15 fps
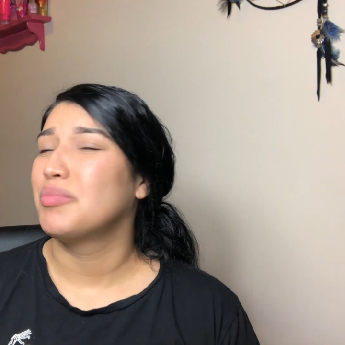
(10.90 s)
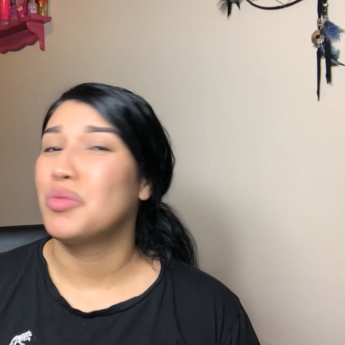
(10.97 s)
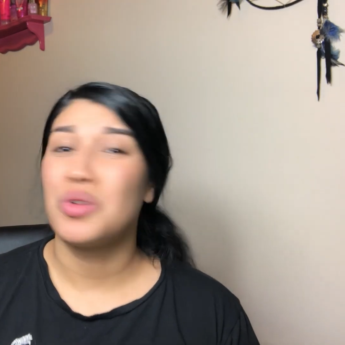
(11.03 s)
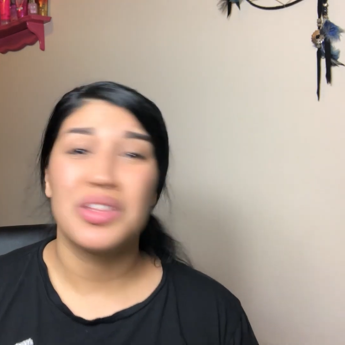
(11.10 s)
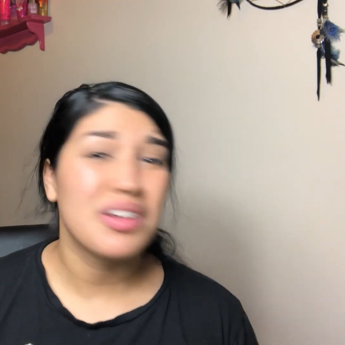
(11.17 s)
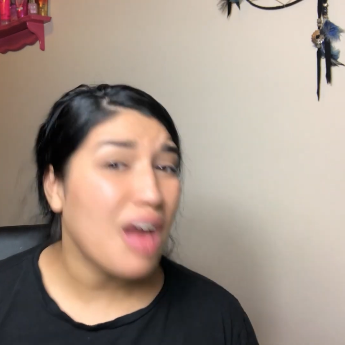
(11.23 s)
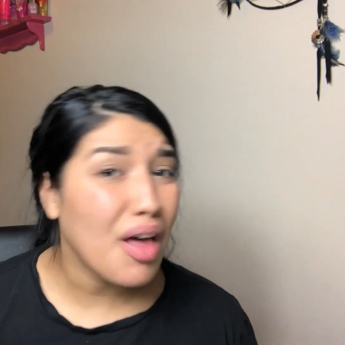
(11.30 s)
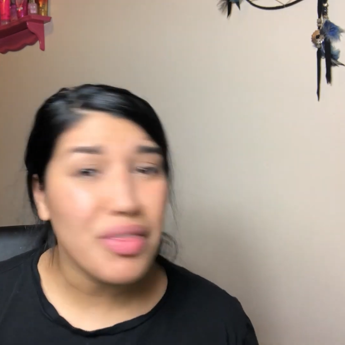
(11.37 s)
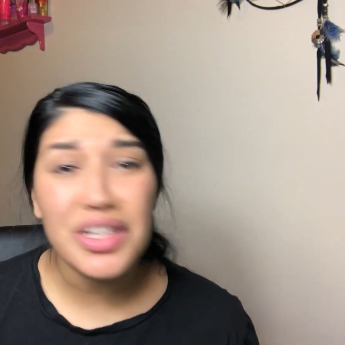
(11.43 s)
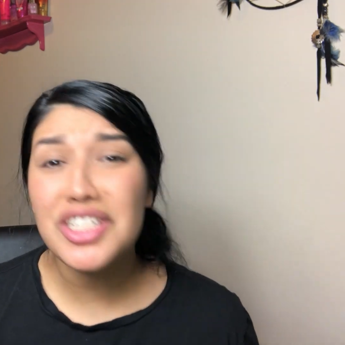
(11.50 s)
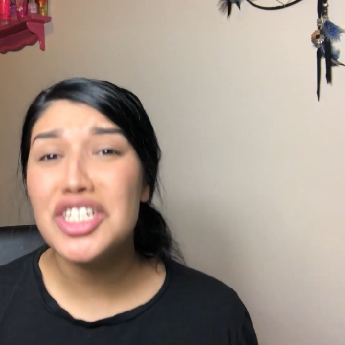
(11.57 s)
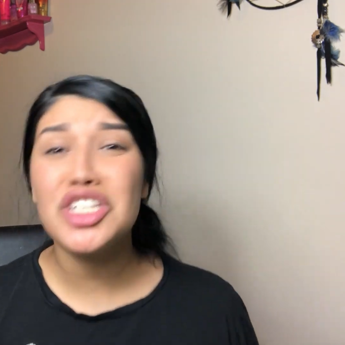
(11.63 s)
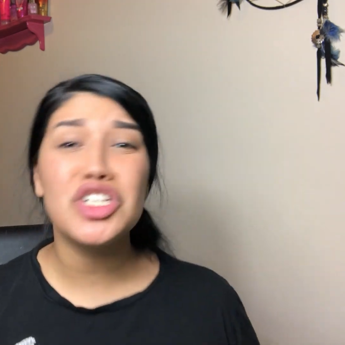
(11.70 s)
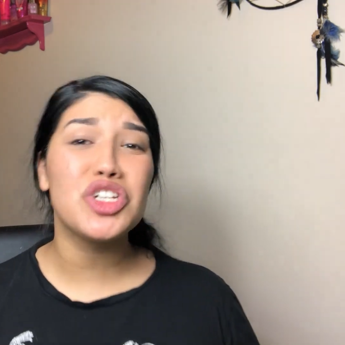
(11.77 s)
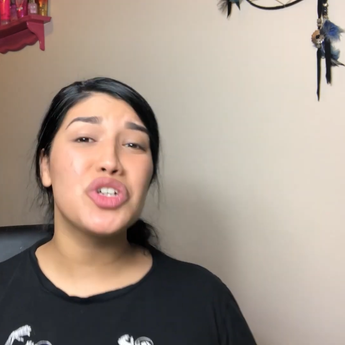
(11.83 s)
with nothing
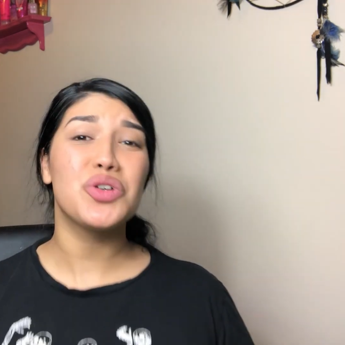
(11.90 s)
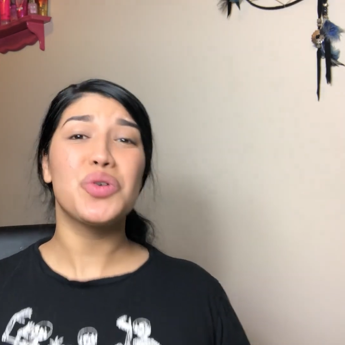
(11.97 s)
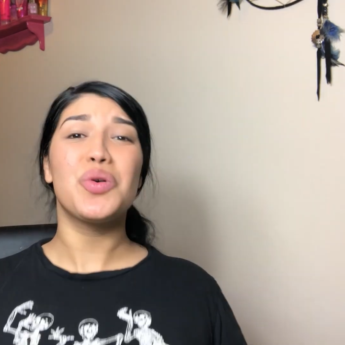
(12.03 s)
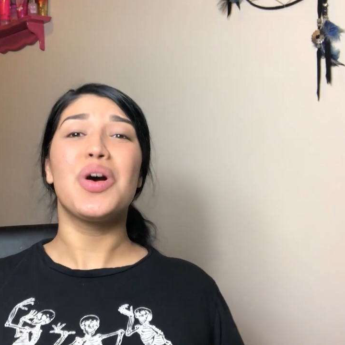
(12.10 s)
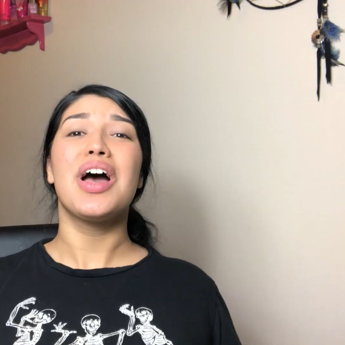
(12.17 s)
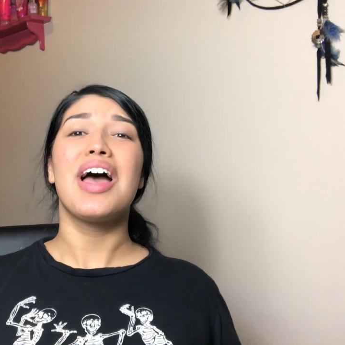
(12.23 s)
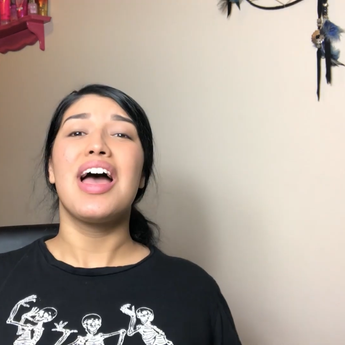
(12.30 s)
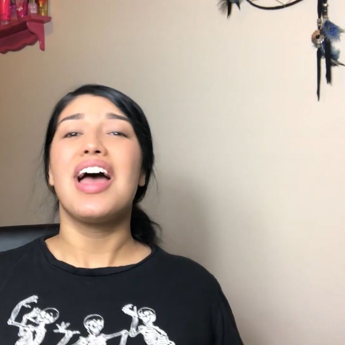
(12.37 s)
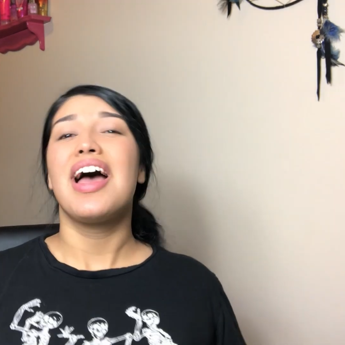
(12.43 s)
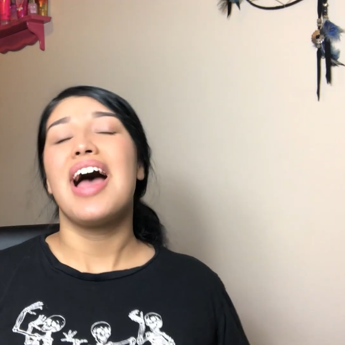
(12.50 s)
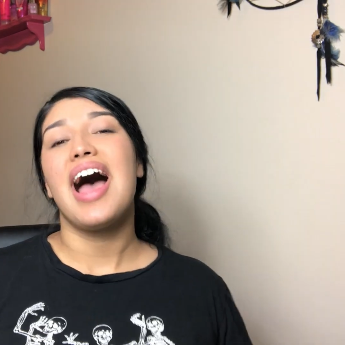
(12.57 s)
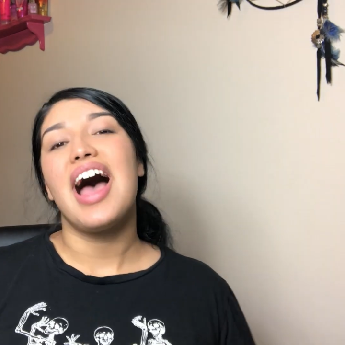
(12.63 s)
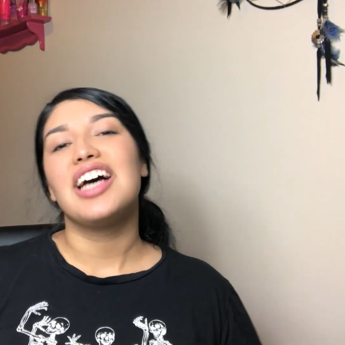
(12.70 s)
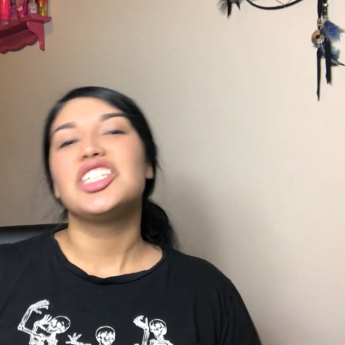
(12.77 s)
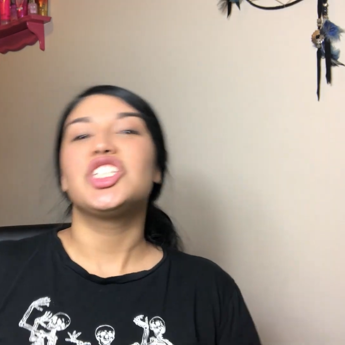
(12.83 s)
to do,
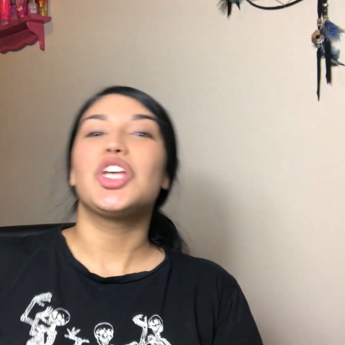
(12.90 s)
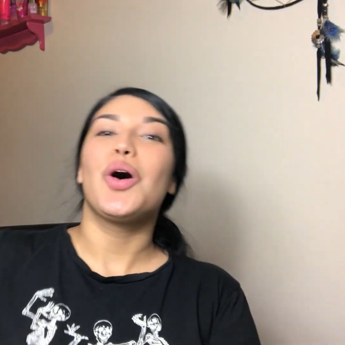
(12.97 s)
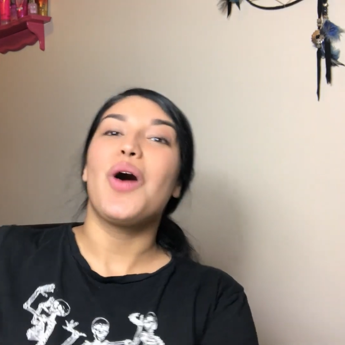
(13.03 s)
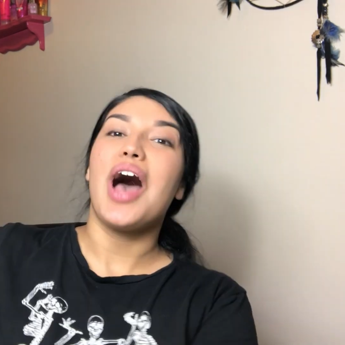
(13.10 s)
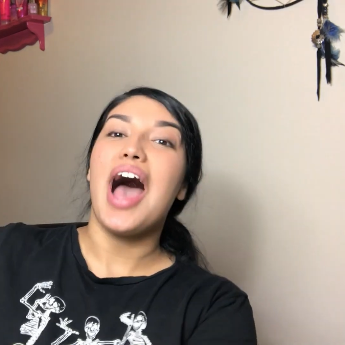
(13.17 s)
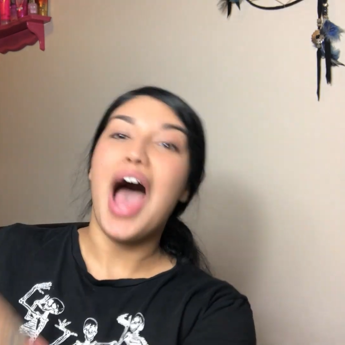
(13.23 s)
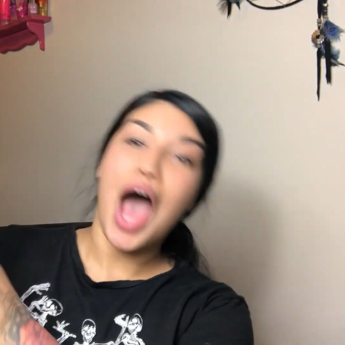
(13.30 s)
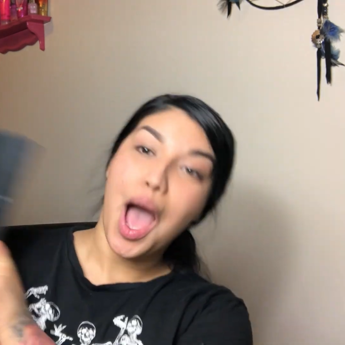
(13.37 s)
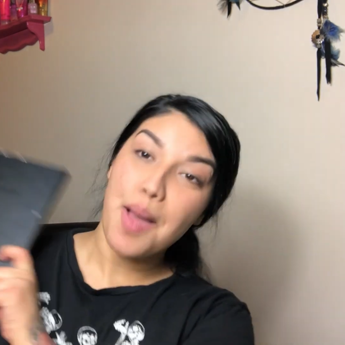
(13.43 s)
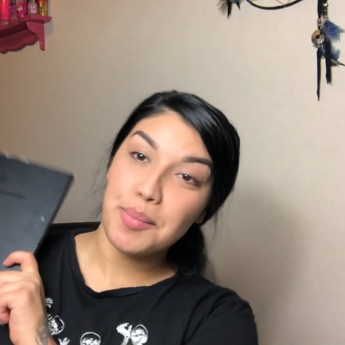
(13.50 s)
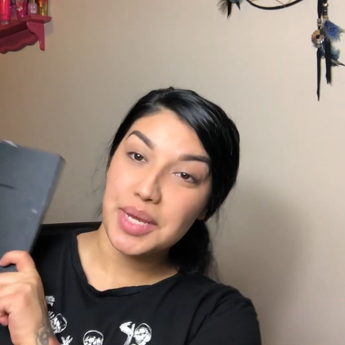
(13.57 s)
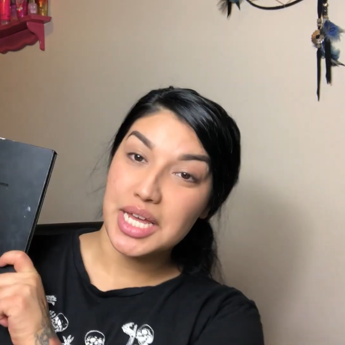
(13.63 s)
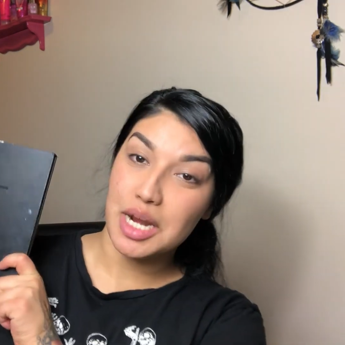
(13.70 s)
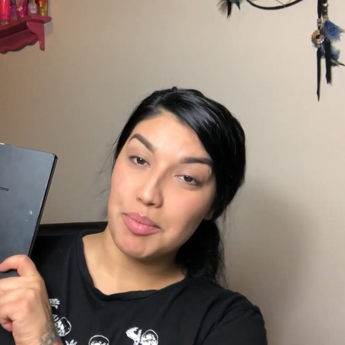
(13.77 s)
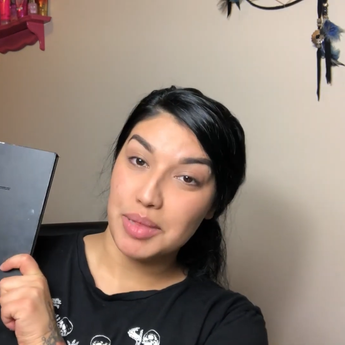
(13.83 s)
so
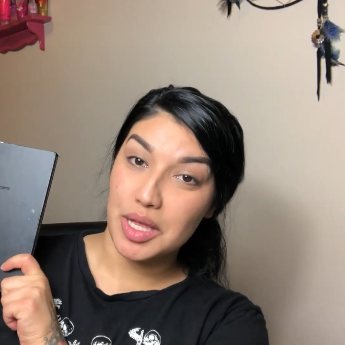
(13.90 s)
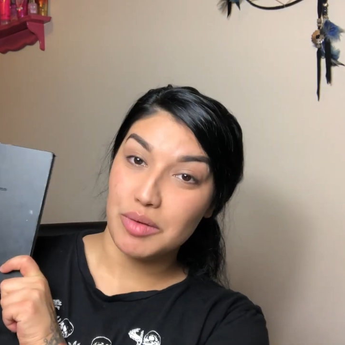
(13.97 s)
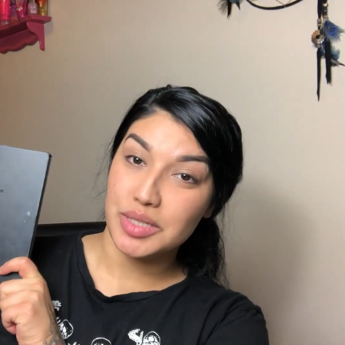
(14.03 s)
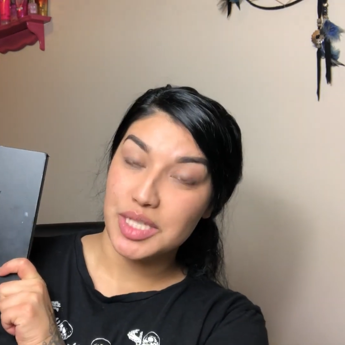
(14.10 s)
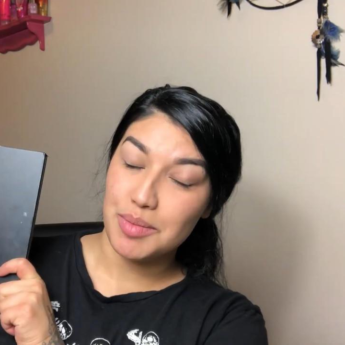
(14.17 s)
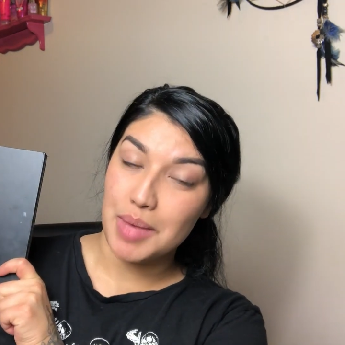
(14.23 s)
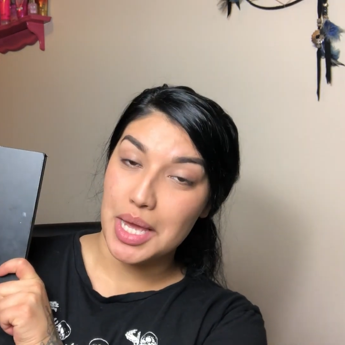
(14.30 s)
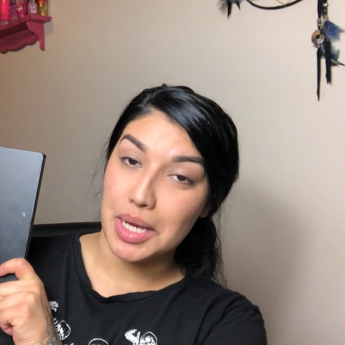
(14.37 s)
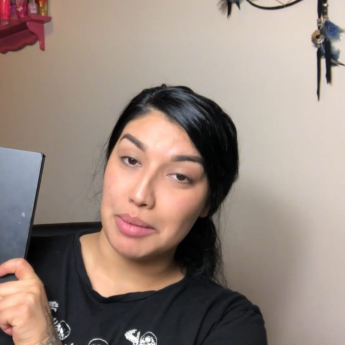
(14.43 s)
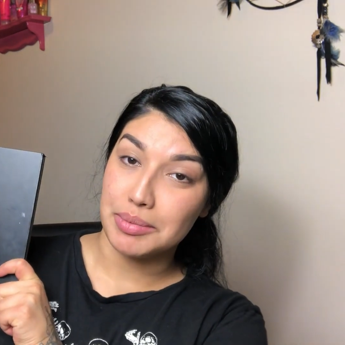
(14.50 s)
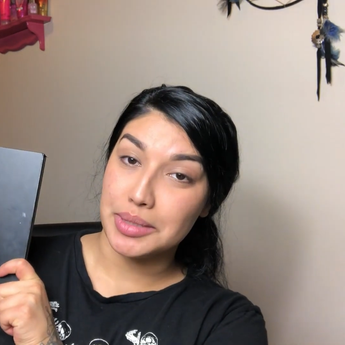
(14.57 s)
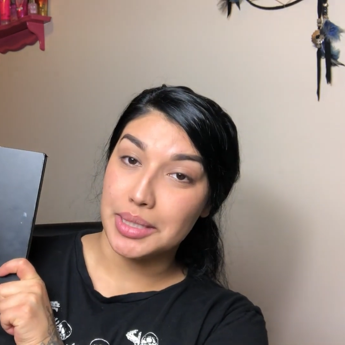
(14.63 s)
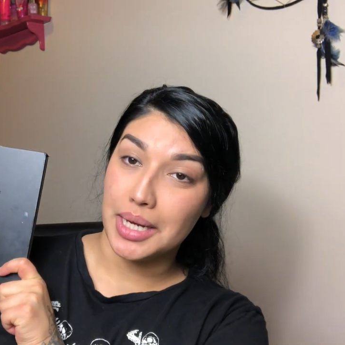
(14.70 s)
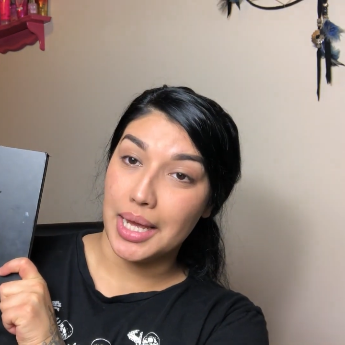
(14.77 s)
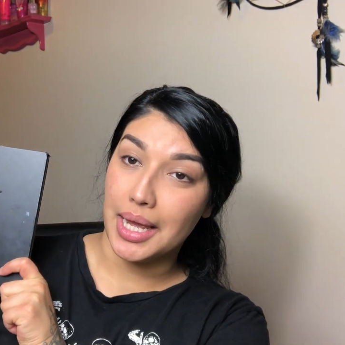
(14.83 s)
I'm gonna play with some
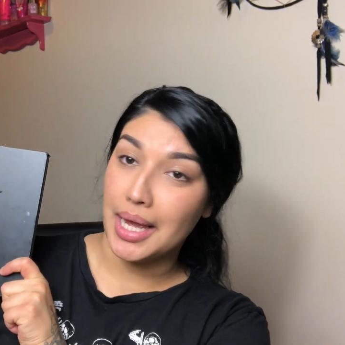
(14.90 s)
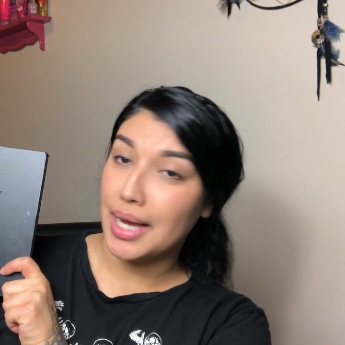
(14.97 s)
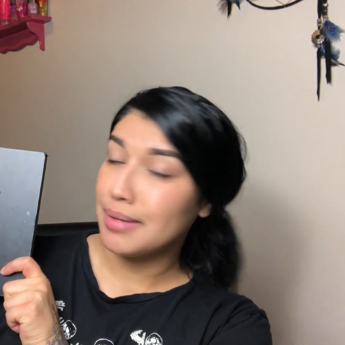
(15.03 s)
makeup today.